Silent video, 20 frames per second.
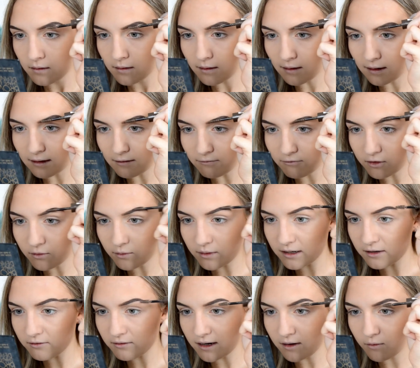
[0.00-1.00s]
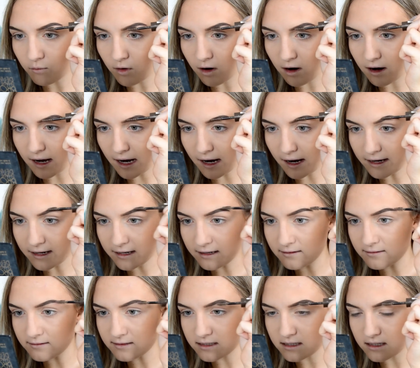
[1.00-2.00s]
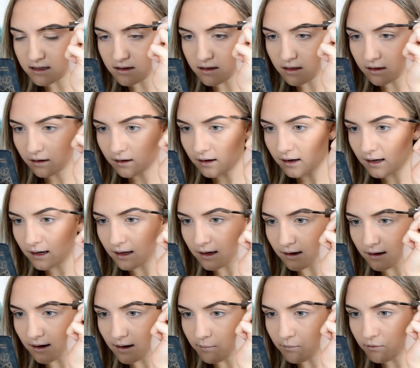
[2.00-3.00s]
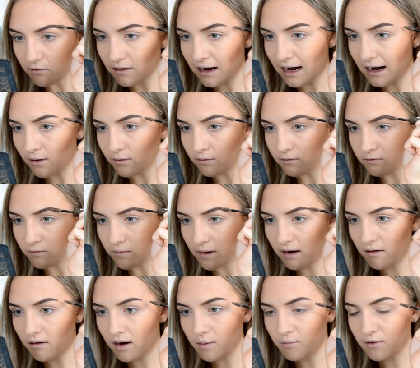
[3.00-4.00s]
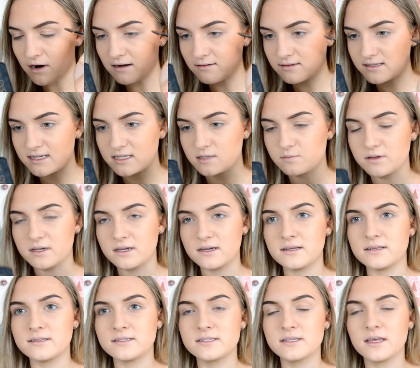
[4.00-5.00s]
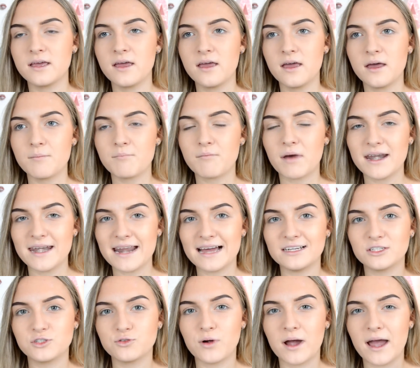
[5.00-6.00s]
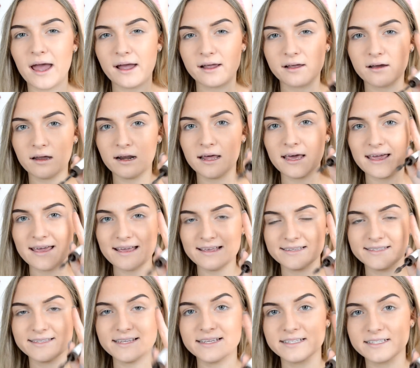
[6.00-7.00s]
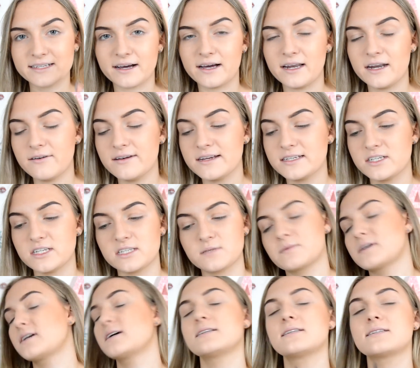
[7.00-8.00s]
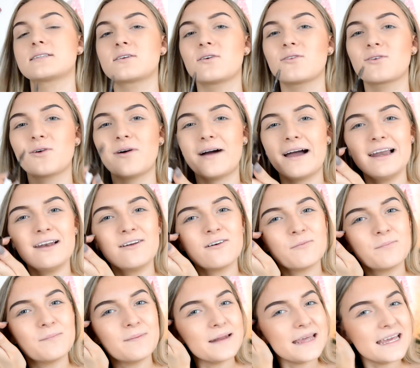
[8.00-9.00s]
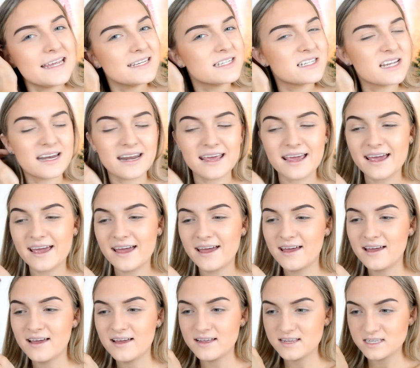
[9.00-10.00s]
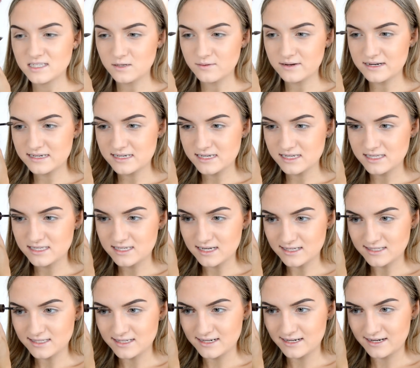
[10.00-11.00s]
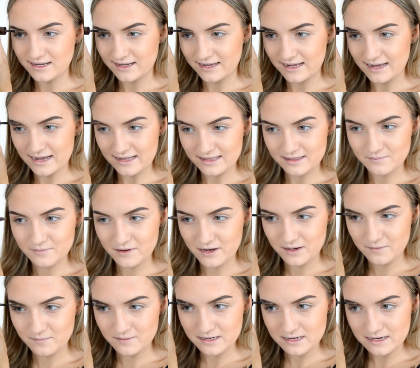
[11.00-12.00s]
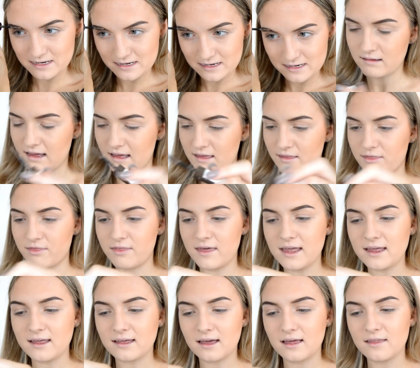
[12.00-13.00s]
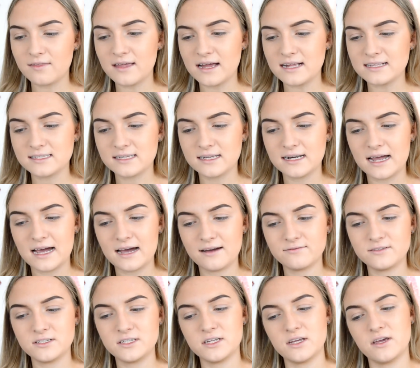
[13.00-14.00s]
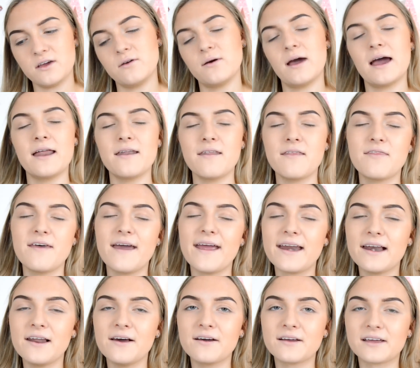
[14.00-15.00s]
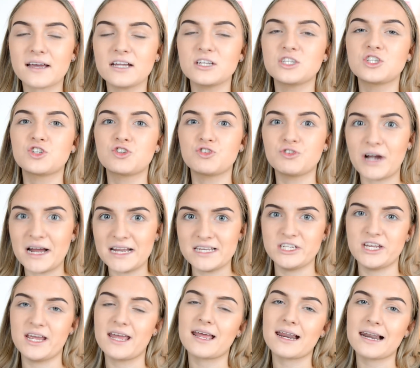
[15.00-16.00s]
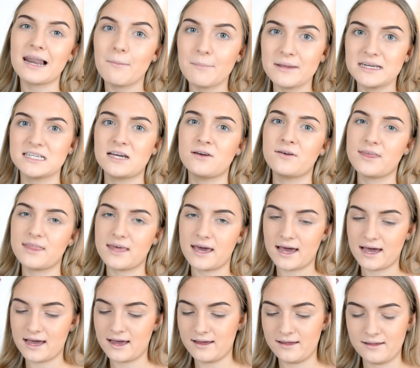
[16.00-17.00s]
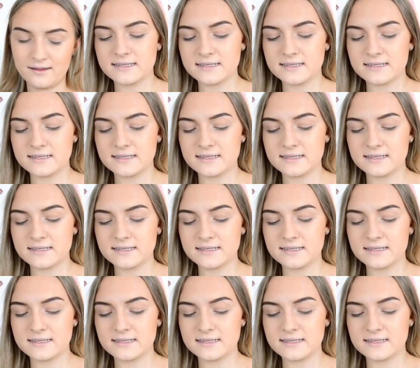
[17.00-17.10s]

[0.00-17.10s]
And if you're wondering why I used the colour like brown for my eyebrows, it's because my natural hair colour is this colour. It's just because it's got quite a lot of bleach in it, so it just doesn't look it at the moment. Okay, I think that's gonna have to do, and they look tragic, let me tell you that.